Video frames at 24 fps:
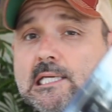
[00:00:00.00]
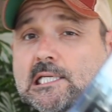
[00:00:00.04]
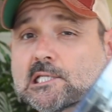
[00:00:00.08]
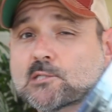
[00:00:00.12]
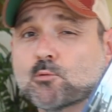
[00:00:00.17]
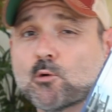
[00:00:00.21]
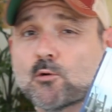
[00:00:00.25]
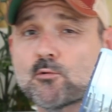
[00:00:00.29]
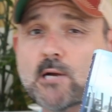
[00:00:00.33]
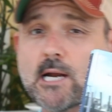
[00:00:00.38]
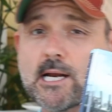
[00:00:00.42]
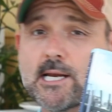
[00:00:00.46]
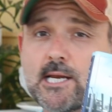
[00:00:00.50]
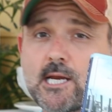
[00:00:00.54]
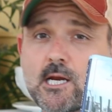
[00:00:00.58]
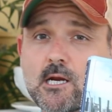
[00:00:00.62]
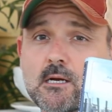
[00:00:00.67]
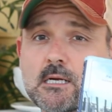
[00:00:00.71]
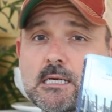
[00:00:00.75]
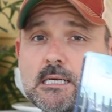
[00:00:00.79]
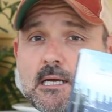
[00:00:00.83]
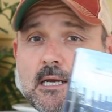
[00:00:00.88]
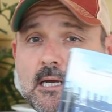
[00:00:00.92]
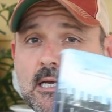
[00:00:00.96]
this one right
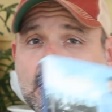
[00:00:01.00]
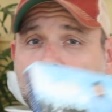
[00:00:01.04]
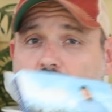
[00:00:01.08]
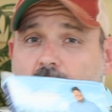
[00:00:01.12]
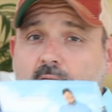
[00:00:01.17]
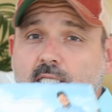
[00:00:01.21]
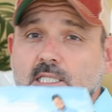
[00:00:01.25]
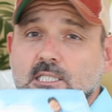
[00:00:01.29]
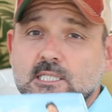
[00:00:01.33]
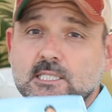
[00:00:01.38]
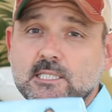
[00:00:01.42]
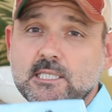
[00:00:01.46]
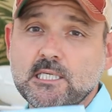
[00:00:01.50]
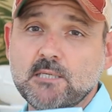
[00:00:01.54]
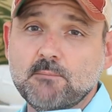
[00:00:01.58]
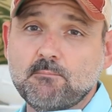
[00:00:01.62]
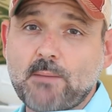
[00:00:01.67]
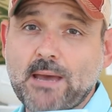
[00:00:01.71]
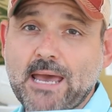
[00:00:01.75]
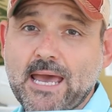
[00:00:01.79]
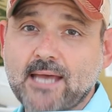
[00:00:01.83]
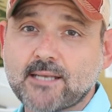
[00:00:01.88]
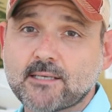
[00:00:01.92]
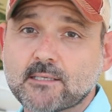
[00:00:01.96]
here, it's the
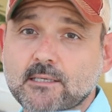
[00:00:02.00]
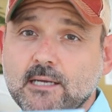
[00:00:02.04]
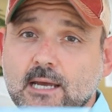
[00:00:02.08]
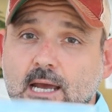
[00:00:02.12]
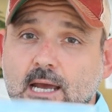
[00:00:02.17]
Pat